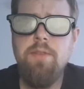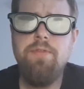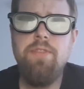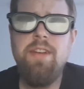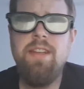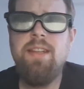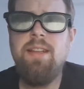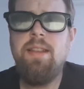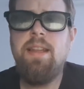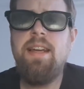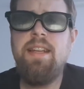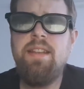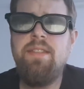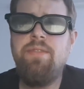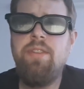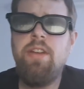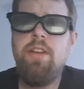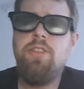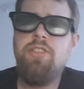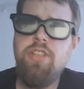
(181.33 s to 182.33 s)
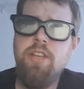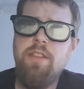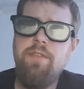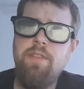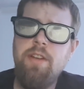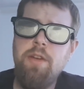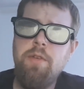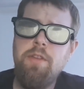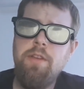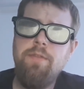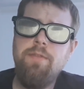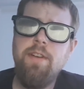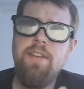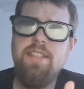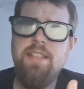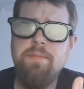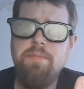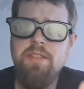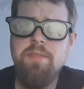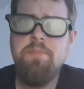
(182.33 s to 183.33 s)
Don't forget to like the video, share the video with your
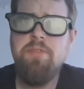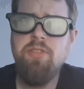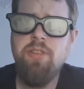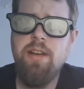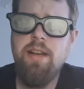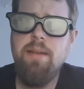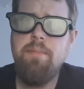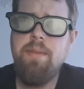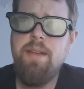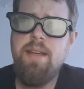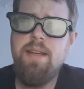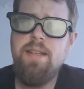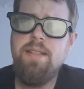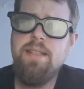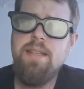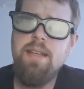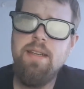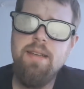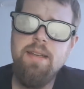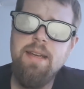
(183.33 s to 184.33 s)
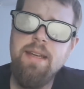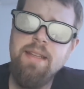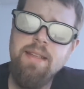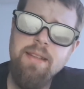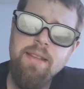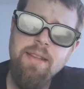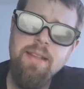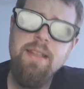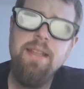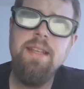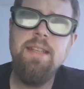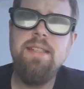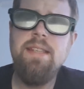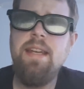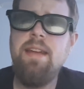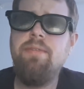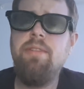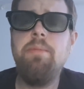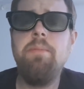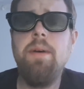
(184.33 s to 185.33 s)
friends, and subscribe because at
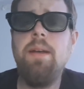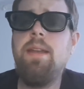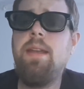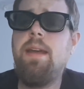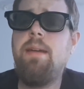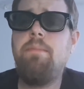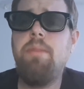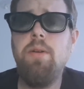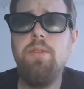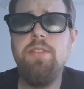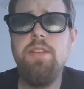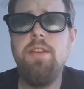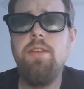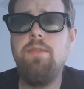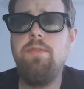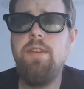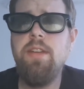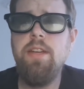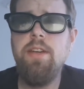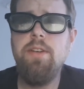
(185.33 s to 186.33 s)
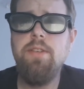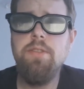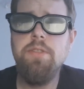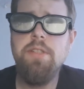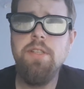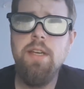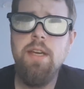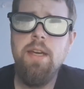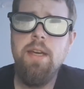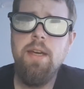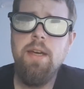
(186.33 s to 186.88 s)
least every Monday I'm posting new videos.